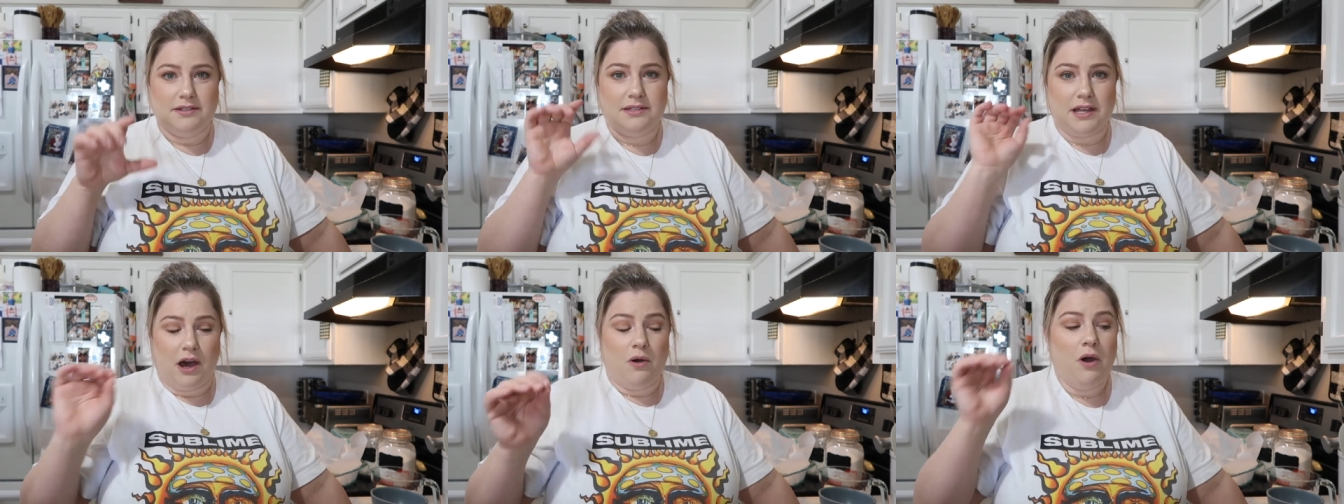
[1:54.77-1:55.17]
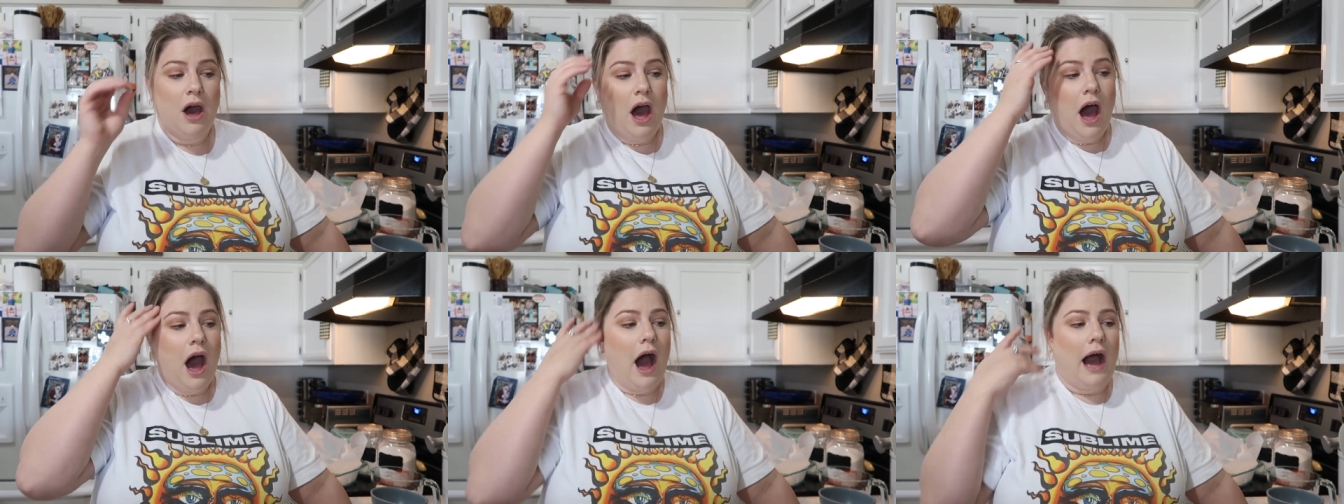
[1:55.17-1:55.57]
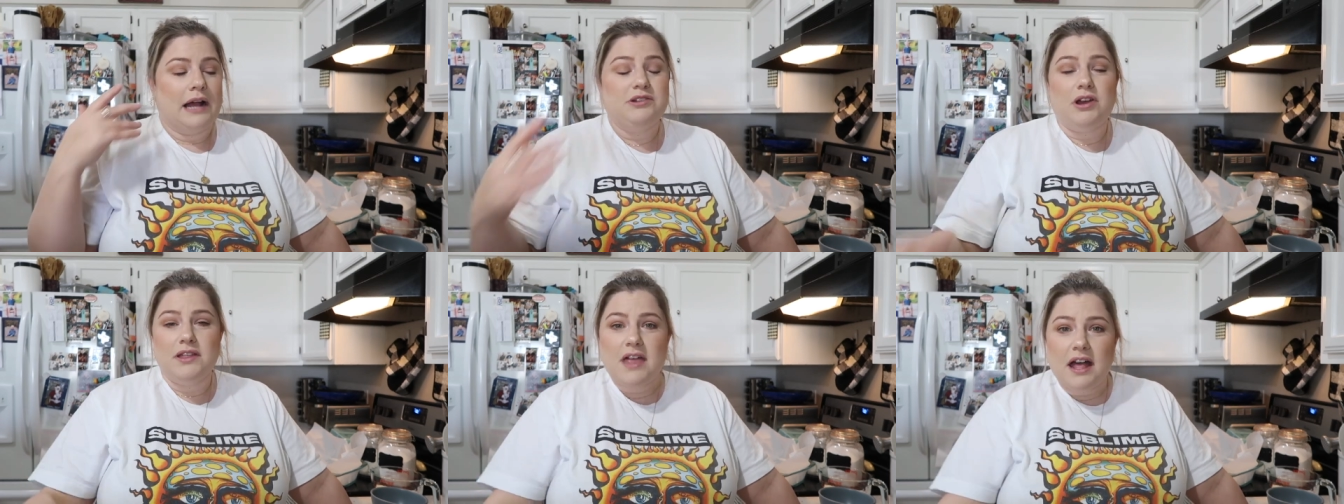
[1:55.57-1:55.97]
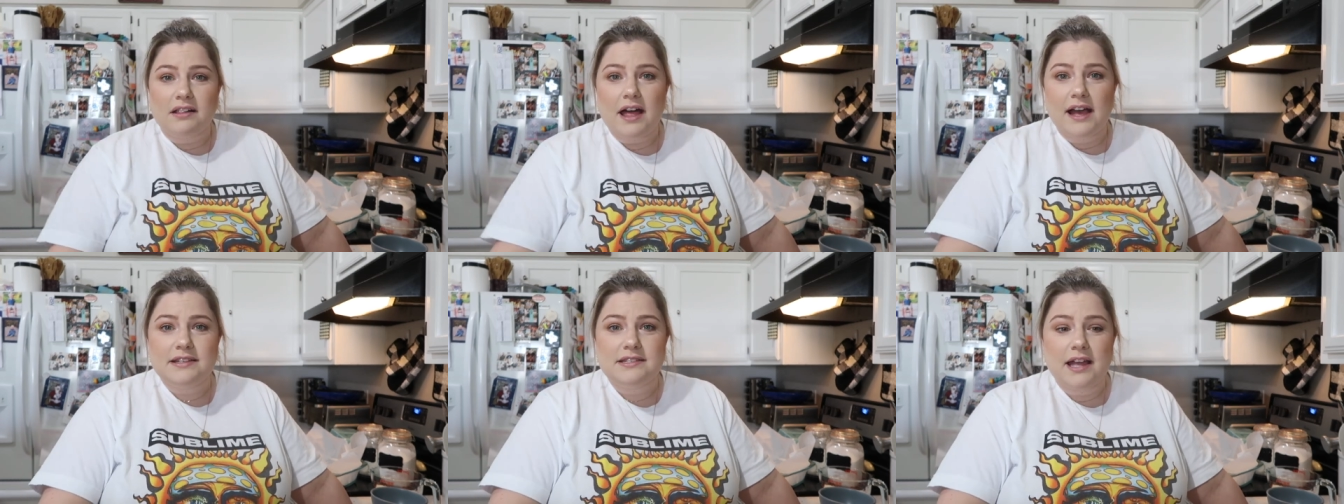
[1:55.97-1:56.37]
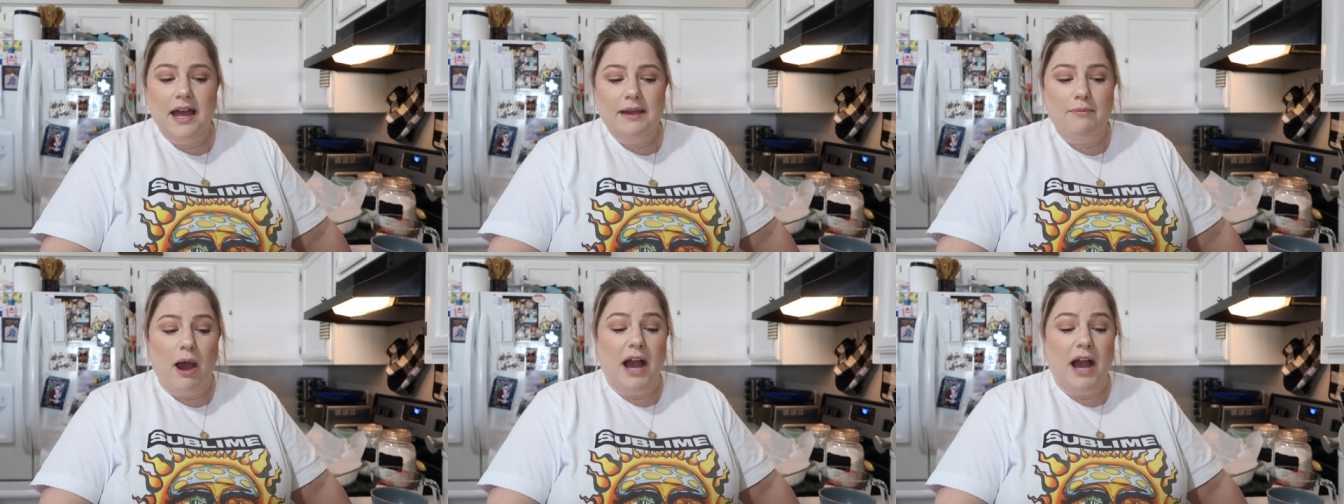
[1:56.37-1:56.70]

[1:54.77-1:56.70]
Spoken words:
So I tried that last time,